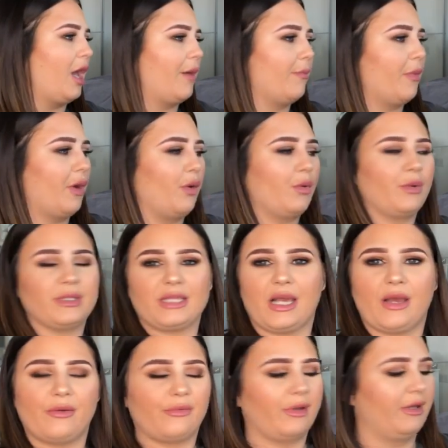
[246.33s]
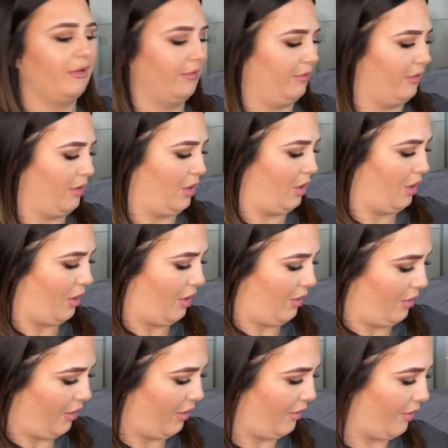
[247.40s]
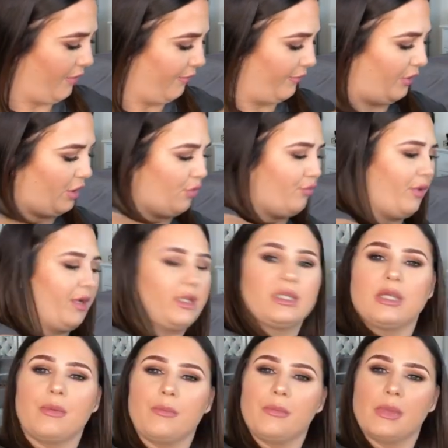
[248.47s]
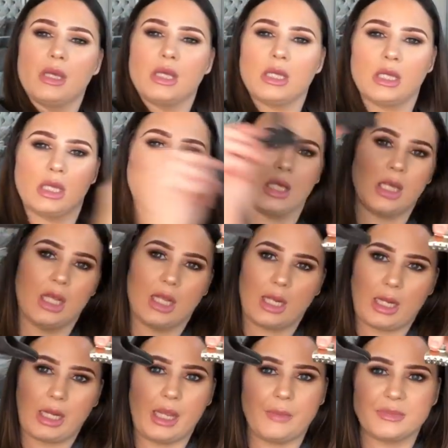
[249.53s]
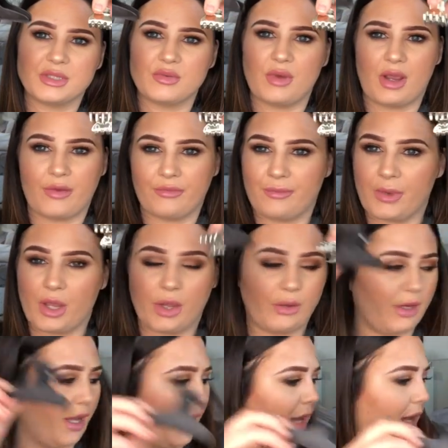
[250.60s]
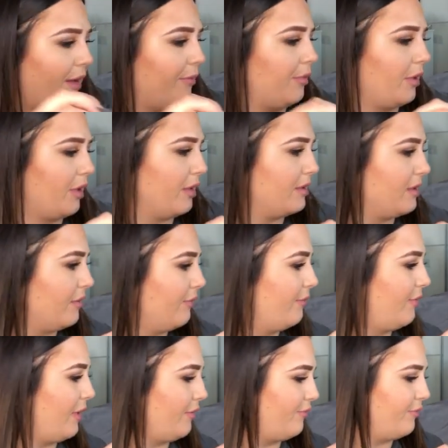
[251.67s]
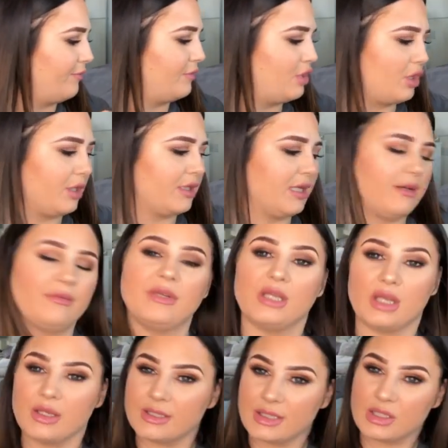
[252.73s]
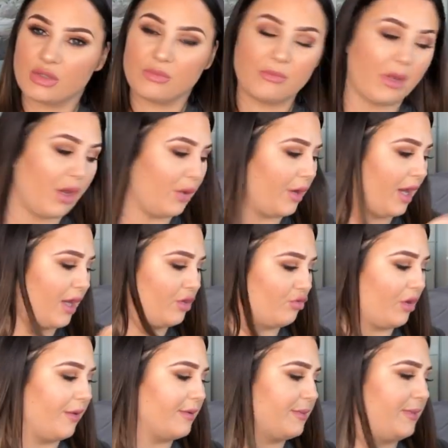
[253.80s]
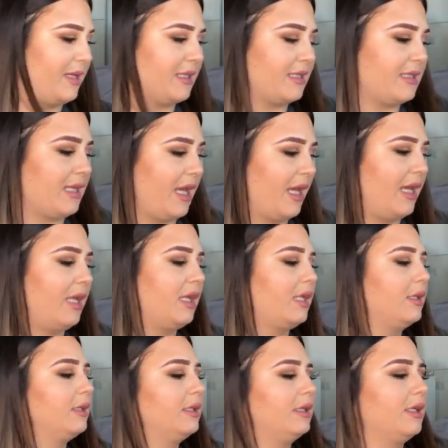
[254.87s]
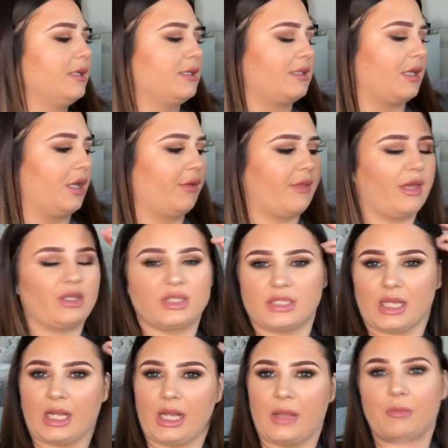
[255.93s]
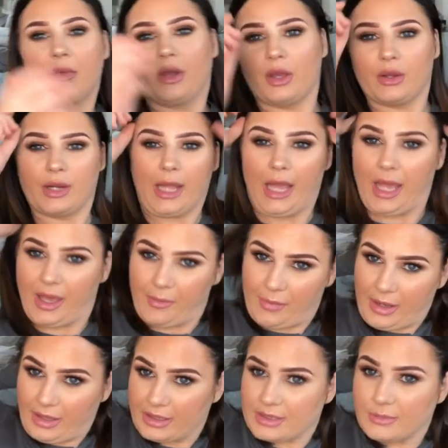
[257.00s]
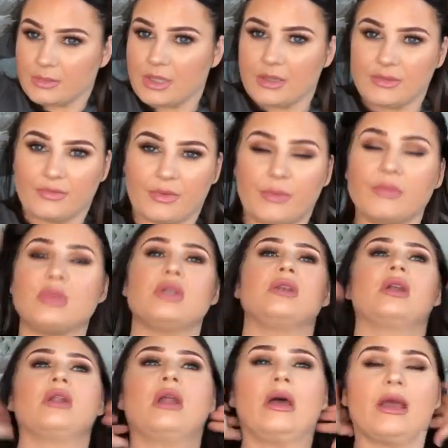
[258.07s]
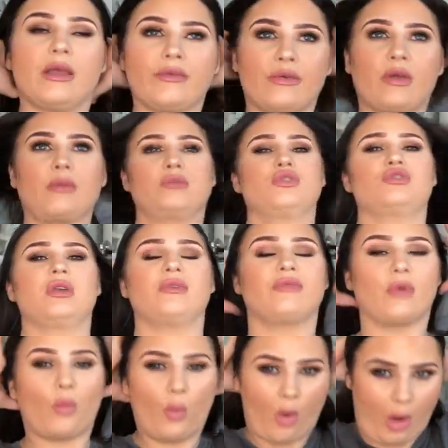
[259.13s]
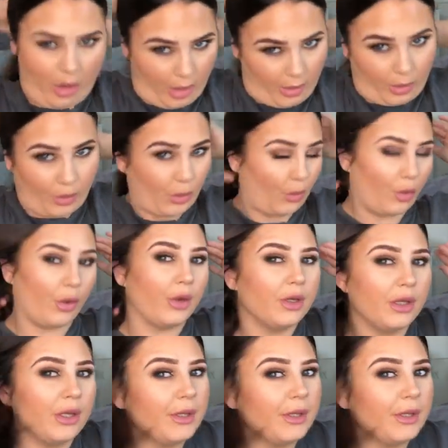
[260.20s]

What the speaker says: I always have a few random clips around for my own hair because of, as you can tell in videos, my own hair drives me insane. So they're just to clip my own hair back sometimes if I'm doing a client, if I come straight from work or